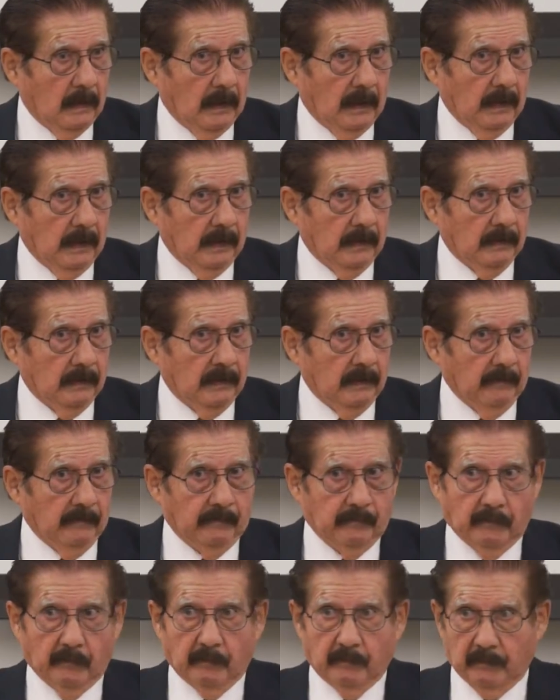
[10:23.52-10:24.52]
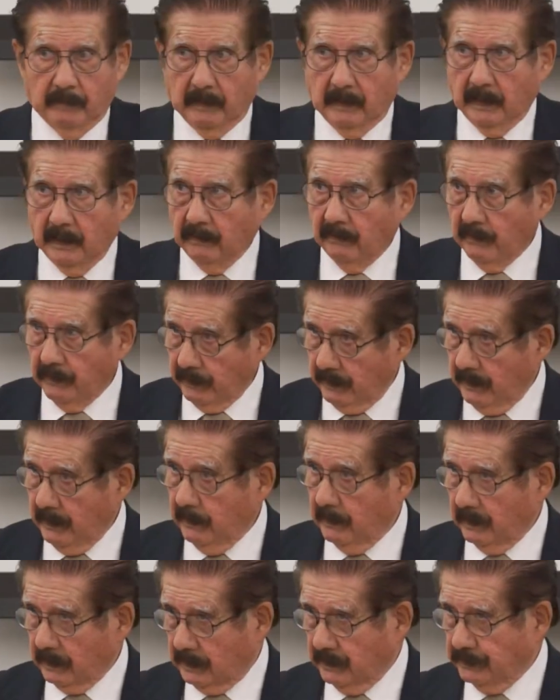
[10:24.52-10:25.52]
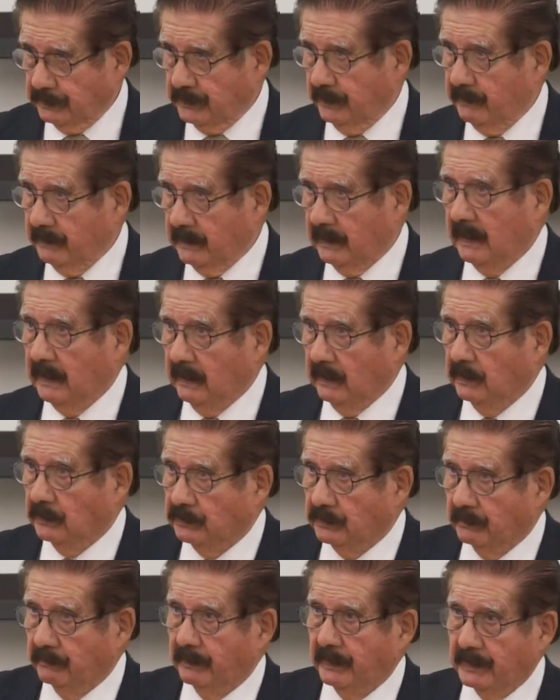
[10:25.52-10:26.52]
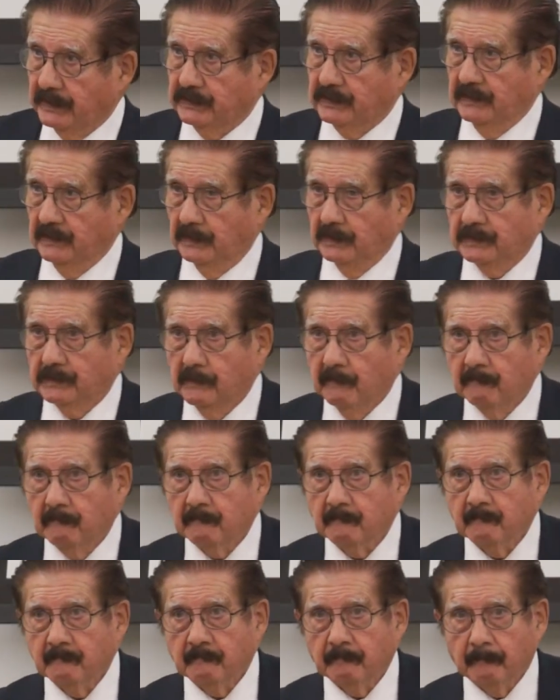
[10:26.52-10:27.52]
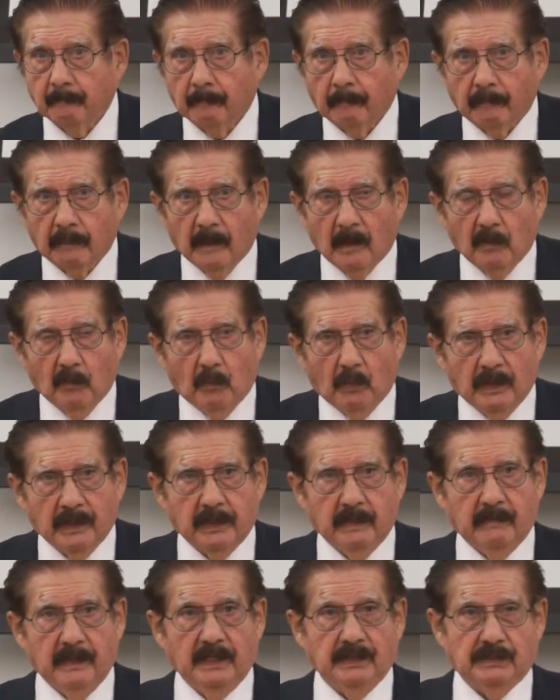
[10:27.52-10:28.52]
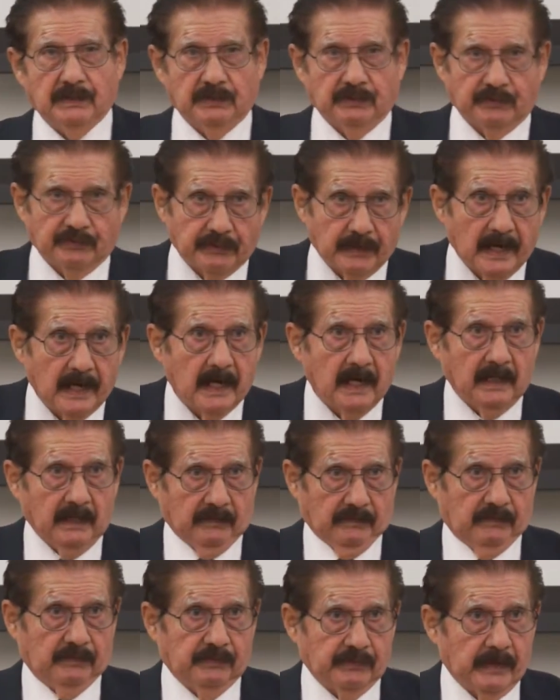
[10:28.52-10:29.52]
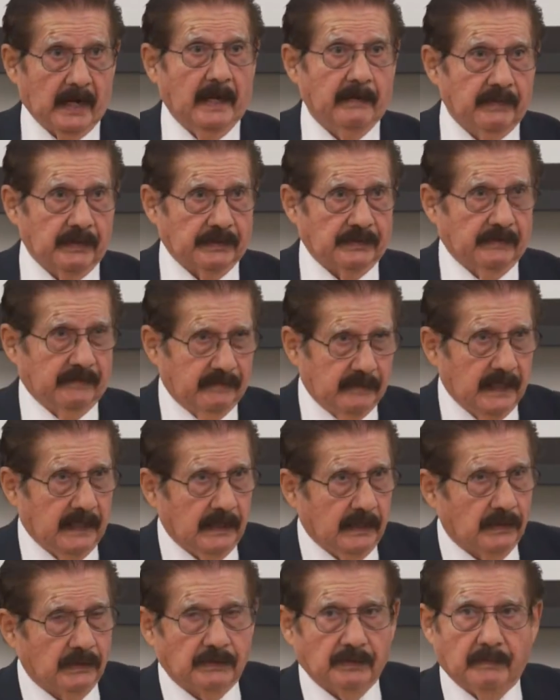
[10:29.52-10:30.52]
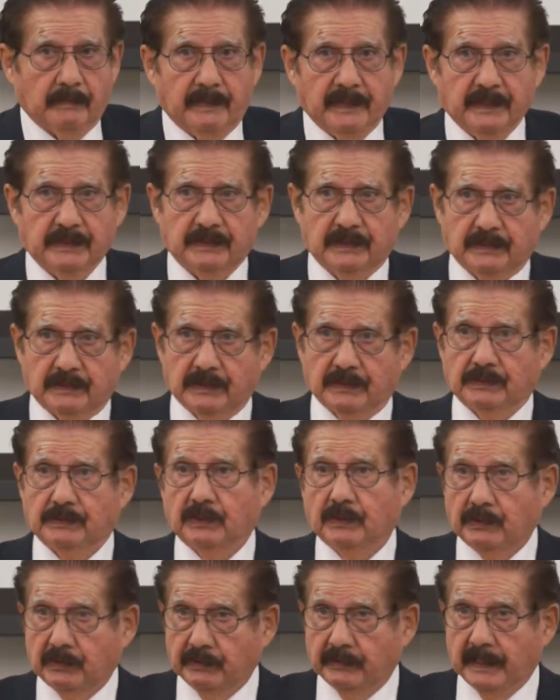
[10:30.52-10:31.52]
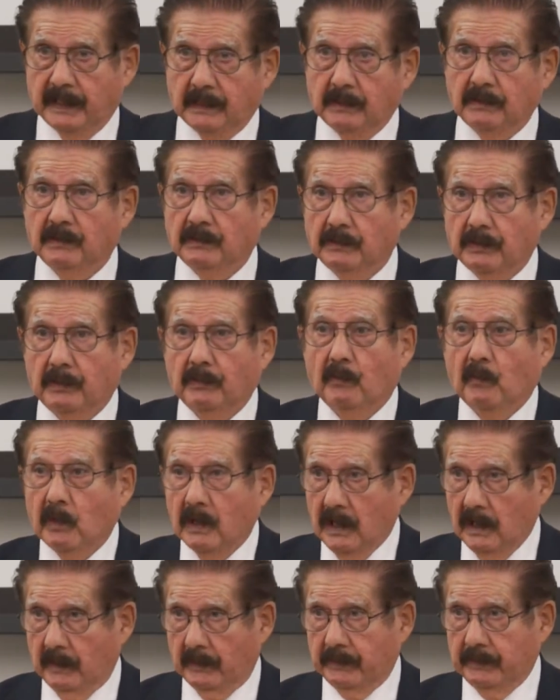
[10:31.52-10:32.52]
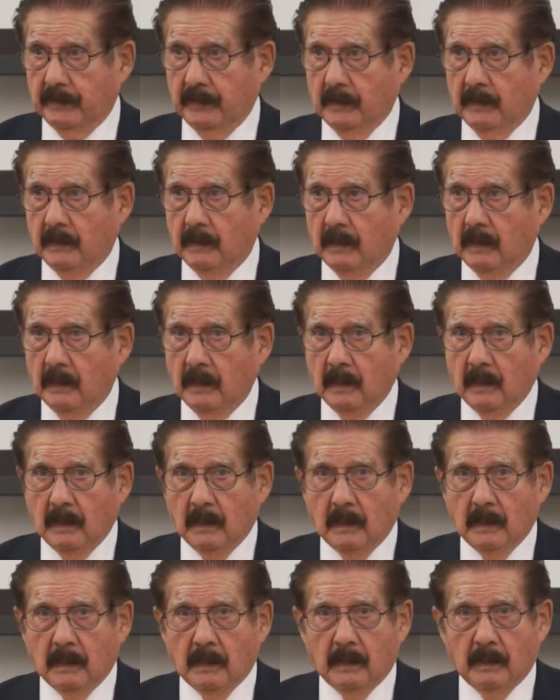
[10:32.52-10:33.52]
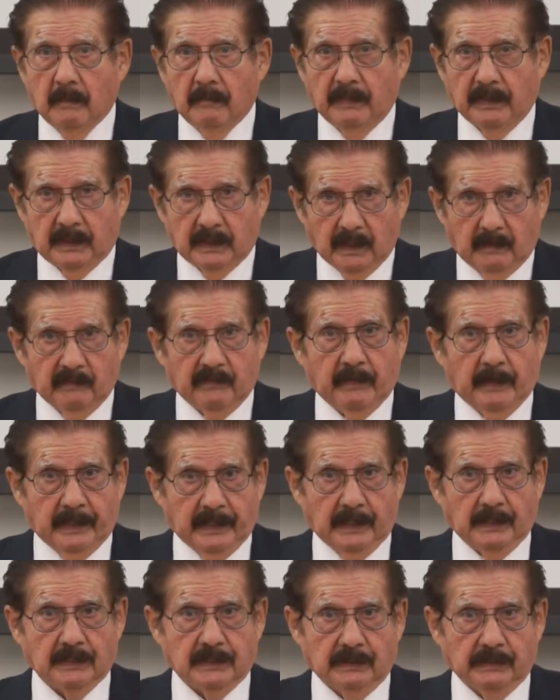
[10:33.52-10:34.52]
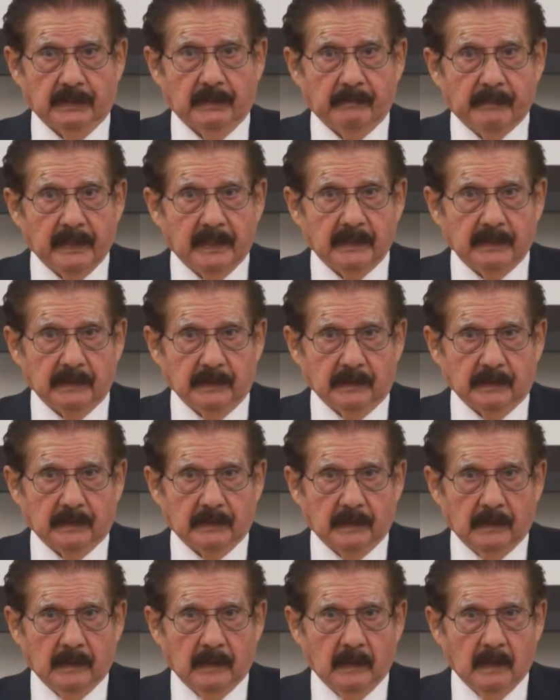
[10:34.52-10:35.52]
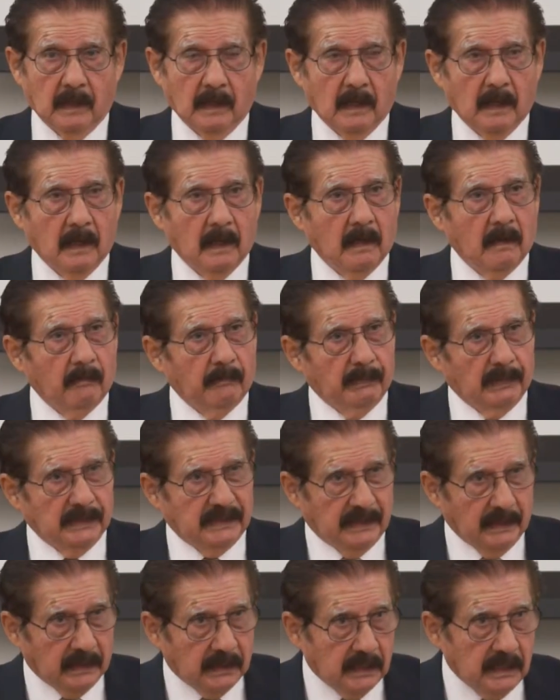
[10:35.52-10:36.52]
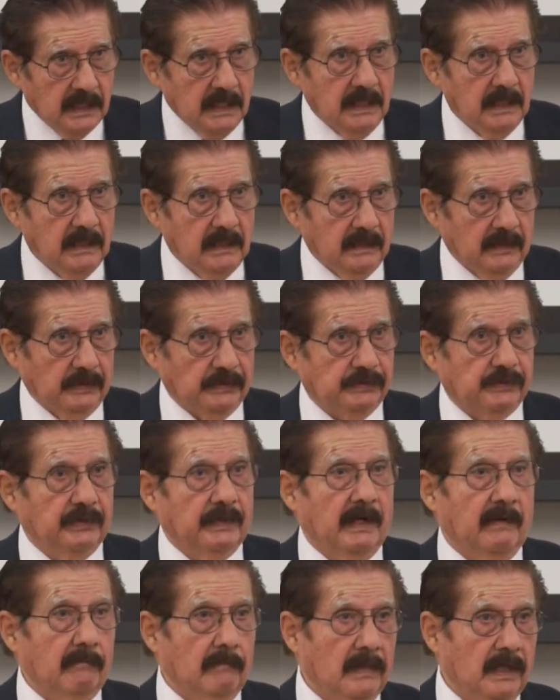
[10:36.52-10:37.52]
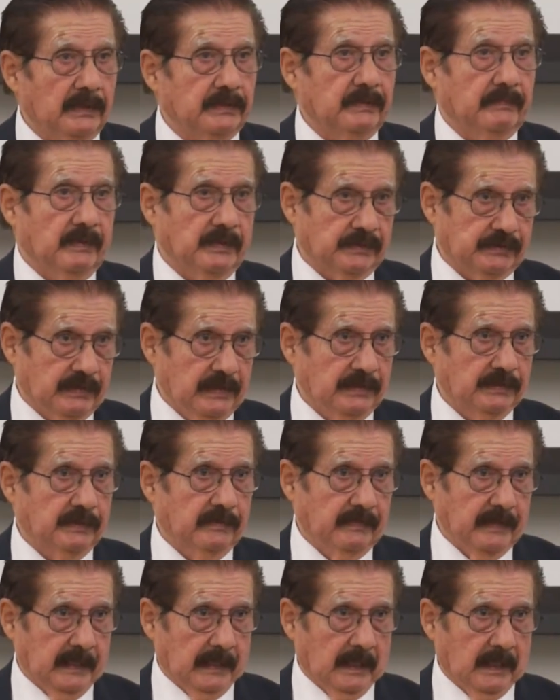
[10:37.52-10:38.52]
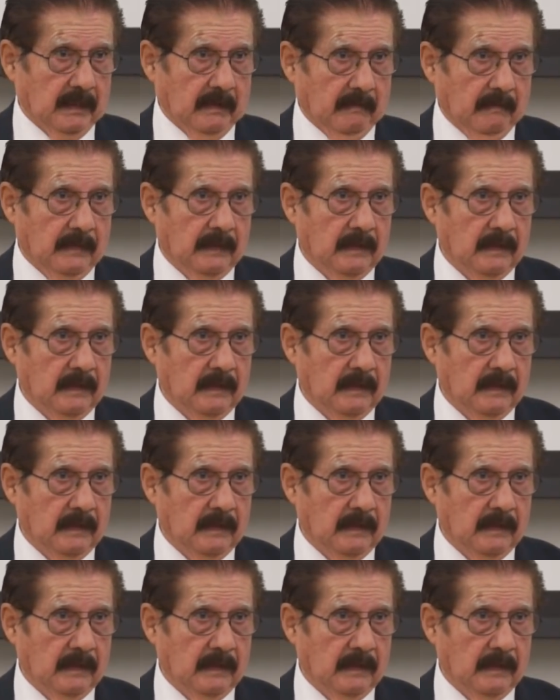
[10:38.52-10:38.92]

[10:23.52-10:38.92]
And if any of you here are considering getting into business, one of the major drivers of getting into business is to create your own wealth, become financially independent. But the key is to have multiple streams of income.